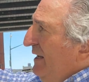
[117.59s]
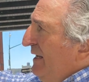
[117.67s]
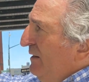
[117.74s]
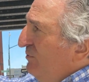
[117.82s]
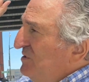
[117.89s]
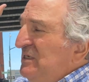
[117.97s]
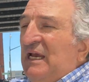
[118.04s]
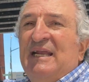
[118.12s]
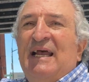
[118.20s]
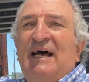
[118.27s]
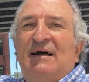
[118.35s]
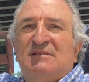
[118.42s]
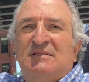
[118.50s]
and it would take
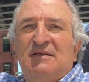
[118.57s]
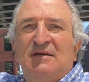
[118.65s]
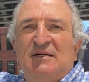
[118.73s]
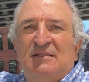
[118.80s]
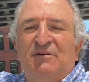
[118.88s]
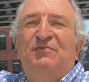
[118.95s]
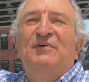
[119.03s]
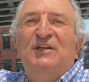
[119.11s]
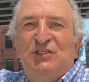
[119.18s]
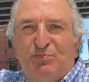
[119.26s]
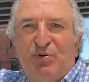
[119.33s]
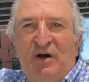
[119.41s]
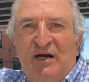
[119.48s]
out the
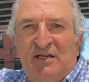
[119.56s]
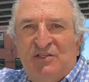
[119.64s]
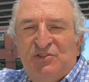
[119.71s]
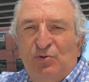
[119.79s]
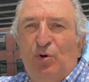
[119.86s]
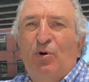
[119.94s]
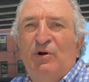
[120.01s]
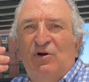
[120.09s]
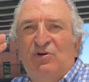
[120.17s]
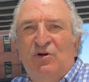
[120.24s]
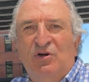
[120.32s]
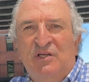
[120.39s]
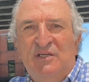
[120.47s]
finished products, Oreo
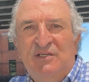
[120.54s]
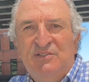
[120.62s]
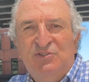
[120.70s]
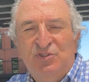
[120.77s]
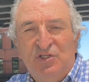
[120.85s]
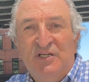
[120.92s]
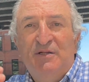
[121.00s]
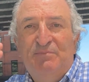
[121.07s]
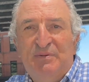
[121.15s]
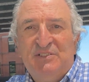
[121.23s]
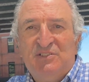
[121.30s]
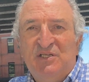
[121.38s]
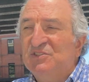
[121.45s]
cookies, Unita
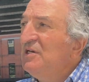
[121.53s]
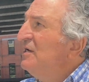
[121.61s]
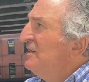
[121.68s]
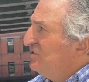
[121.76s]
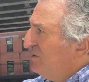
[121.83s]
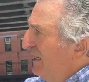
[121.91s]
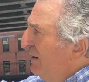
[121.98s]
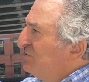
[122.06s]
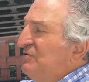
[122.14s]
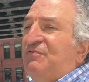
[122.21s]
biscuits. So that was the